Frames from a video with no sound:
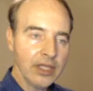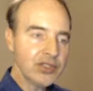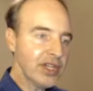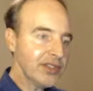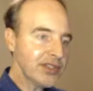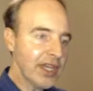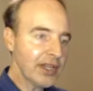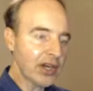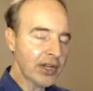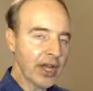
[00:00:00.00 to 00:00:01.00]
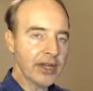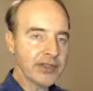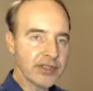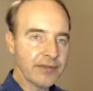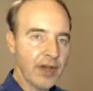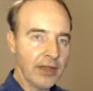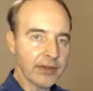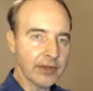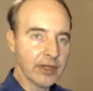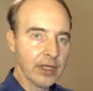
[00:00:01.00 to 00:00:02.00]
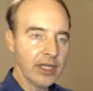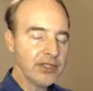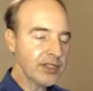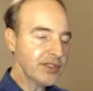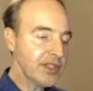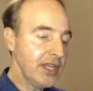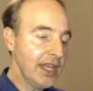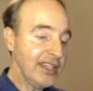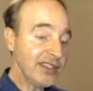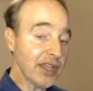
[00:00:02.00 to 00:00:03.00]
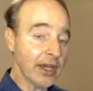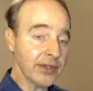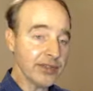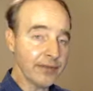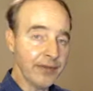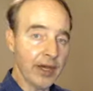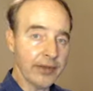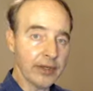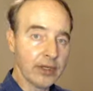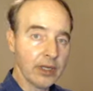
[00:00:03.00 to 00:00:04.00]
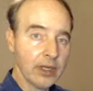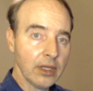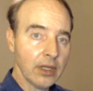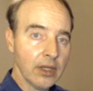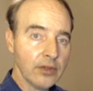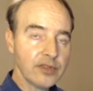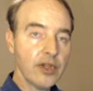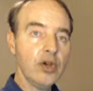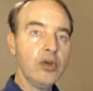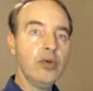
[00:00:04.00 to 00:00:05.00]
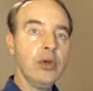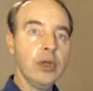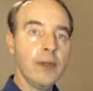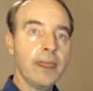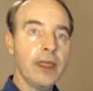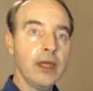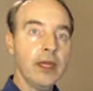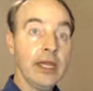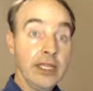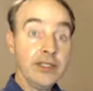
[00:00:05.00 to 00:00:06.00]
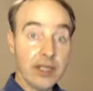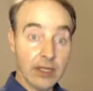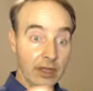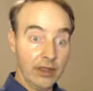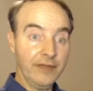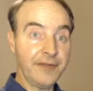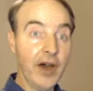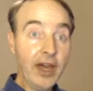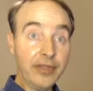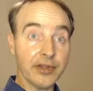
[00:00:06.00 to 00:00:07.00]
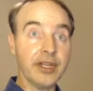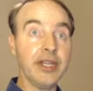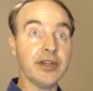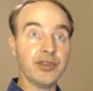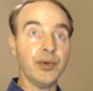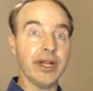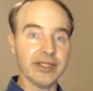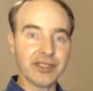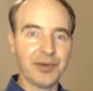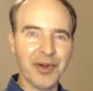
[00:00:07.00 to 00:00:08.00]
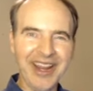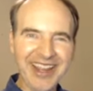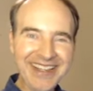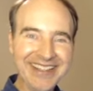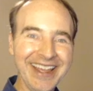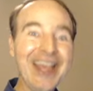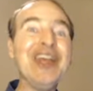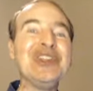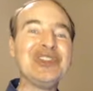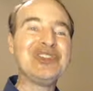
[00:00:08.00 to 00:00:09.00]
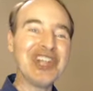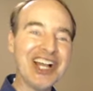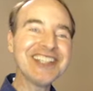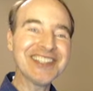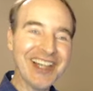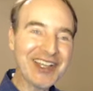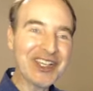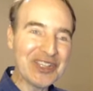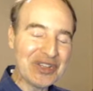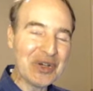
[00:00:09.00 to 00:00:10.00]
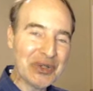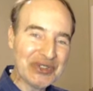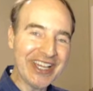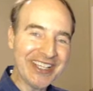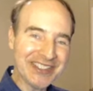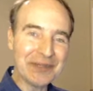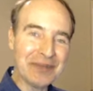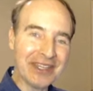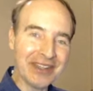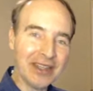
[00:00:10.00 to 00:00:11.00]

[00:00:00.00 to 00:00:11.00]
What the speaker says: just said our God is the Father. He just said his God is the Father. So he's the Father here to us, right? Just like in the Old Testament.